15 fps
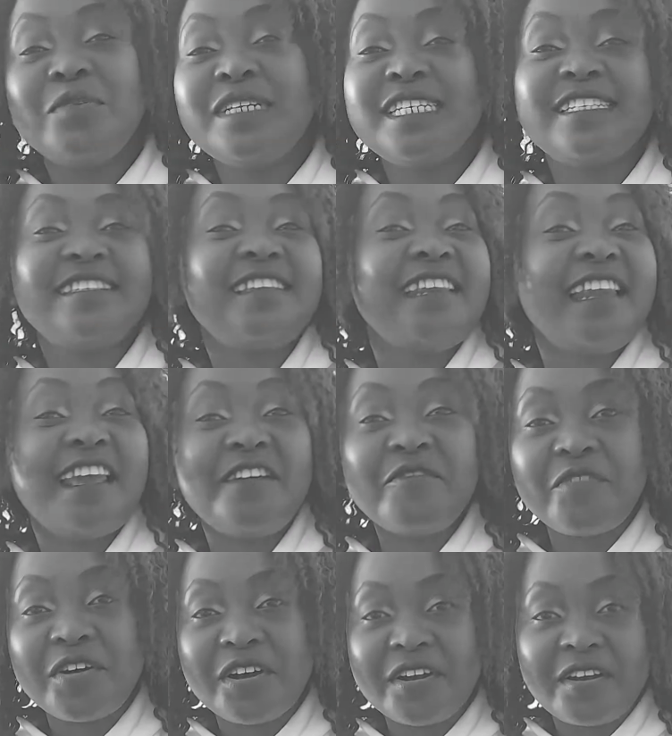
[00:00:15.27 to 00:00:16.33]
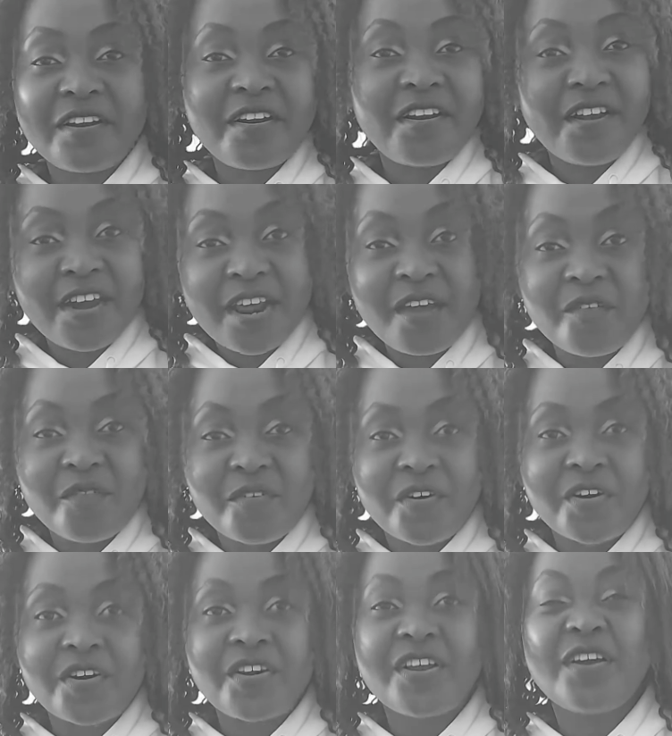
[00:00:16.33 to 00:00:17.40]
which is never
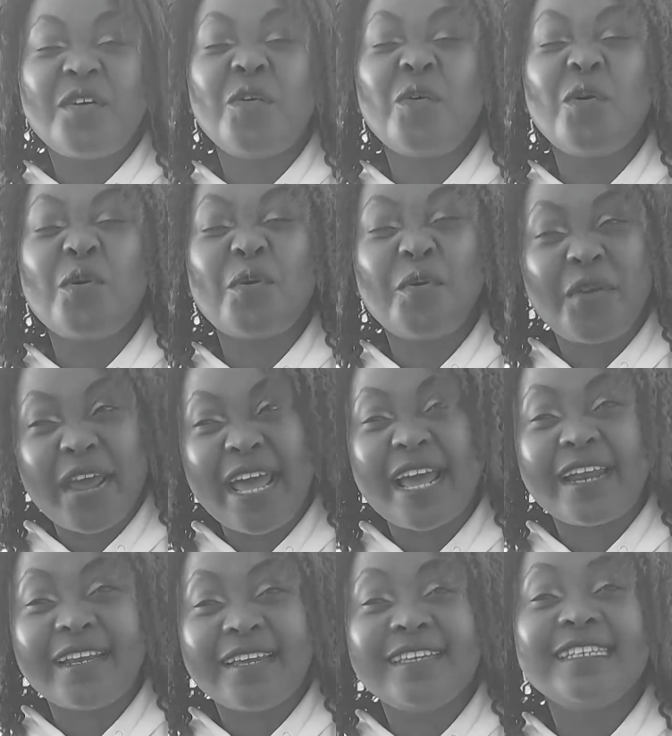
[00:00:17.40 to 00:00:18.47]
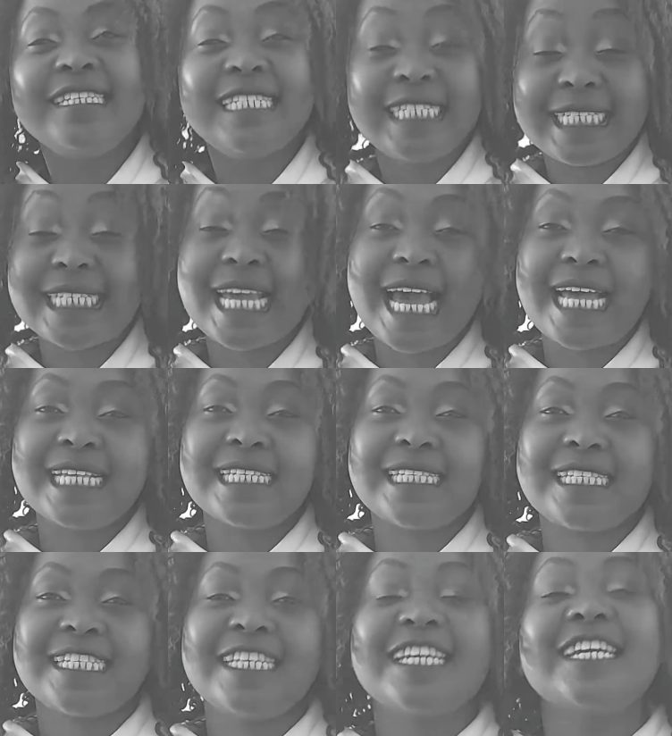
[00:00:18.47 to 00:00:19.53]
or rarely
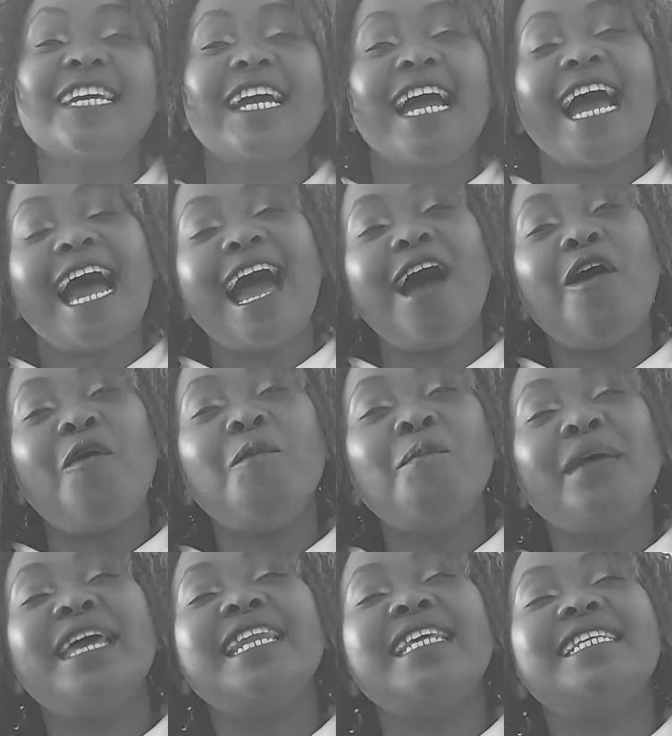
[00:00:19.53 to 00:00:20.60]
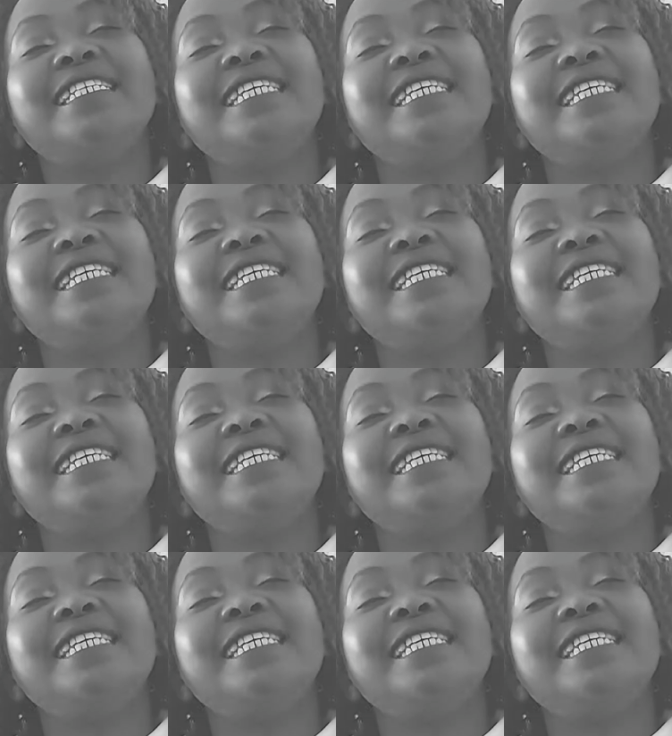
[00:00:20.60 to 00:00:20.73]
discussed. How many